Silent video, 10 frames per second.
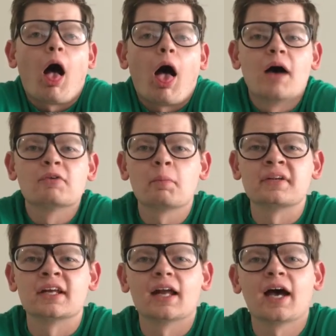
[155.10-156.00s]
I've opened
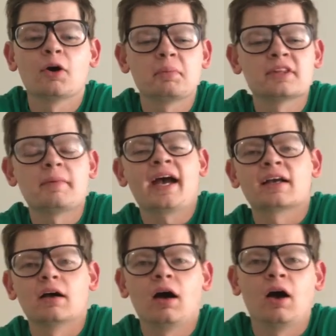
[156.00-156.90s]
it. I opened the bag.
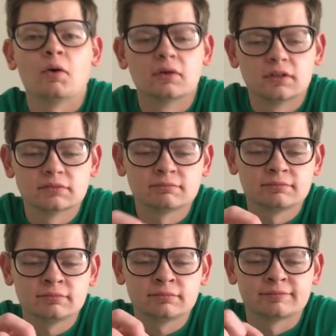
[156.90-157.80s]
Oh.
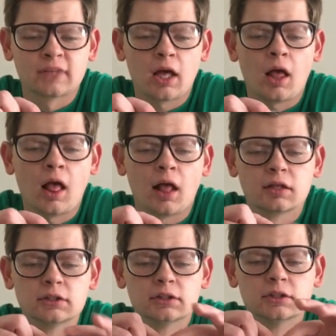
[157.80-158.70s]
Mm, uh,
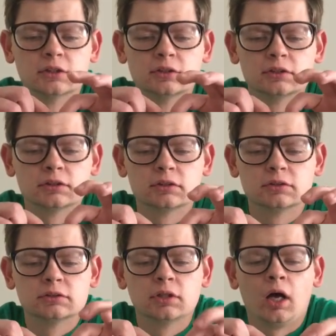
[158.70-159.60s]

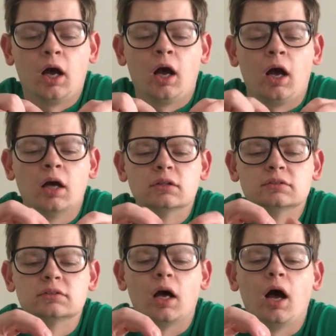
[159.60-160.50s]
uh,
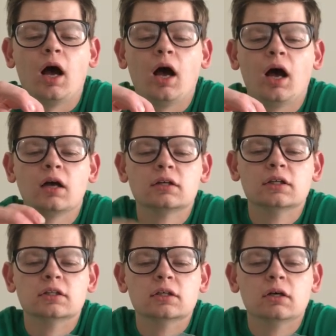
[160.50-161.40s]
uh,
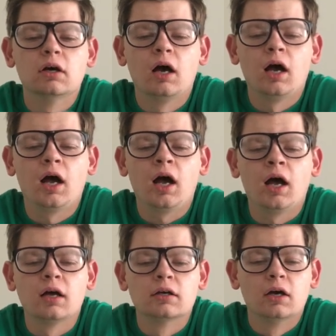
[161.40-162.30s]

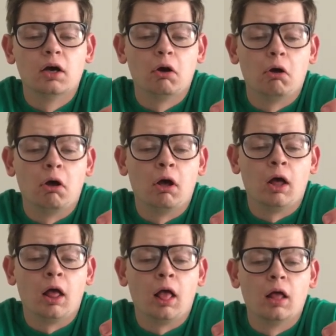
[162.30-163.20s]
uh, uh,
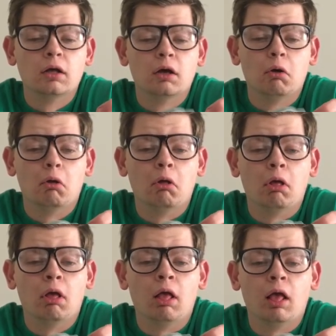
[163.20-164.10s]

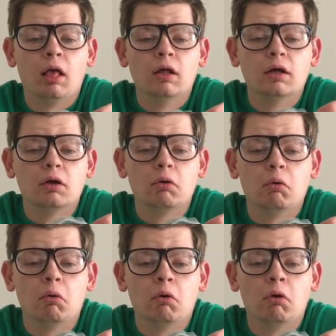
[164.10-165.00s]
uh.
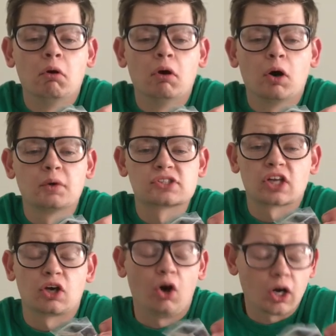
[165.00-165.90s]
Ooh. Oh, it's
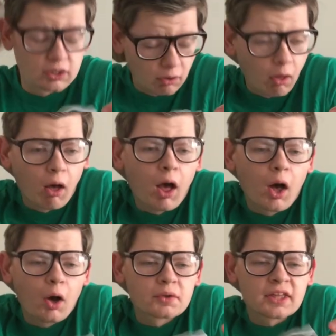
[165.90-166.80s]
like hard.
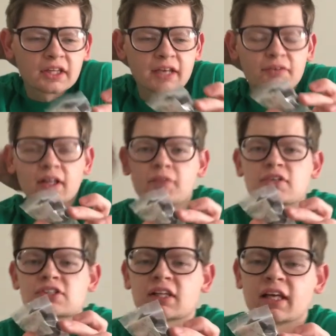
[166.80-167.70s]
Oh, the leg fell off.
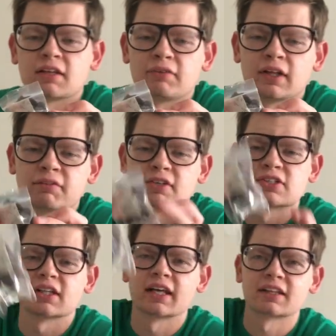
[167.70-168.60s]
There's a leg that fell off. There's
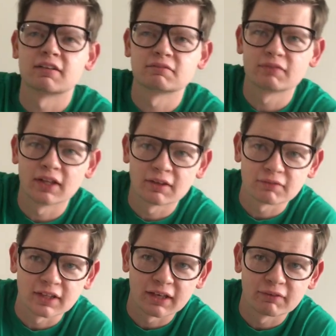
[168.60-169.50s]
a leg that fell off. A
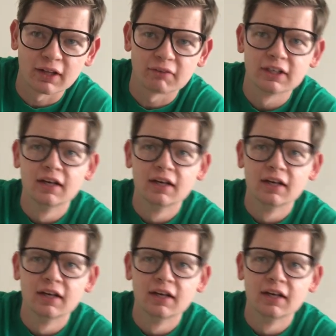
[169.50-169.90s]
leg fell off.